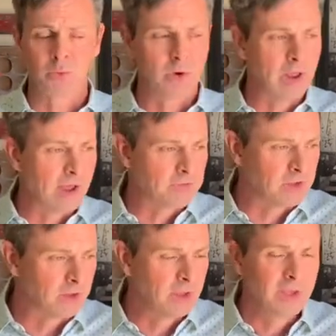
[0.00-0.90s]
We don't have
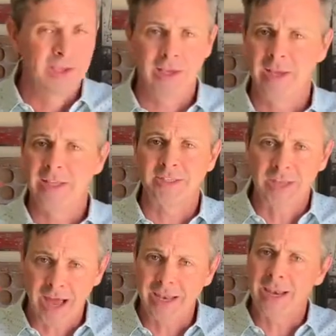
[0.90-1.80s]
to, it's
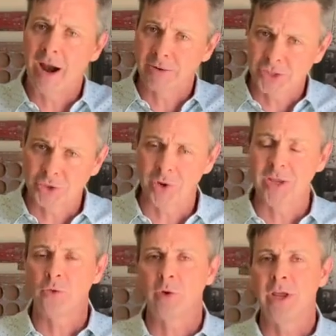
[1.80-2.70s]
not in our
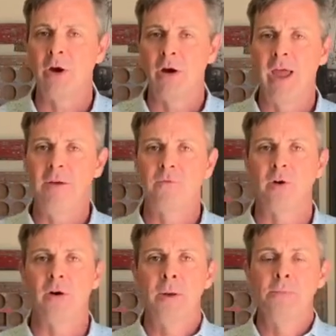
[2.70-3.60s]
strength or in our
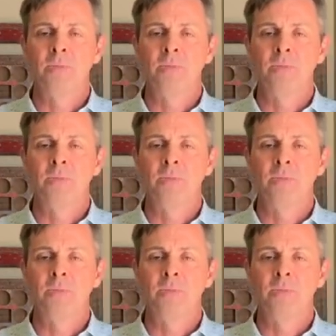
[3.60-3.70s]
effort.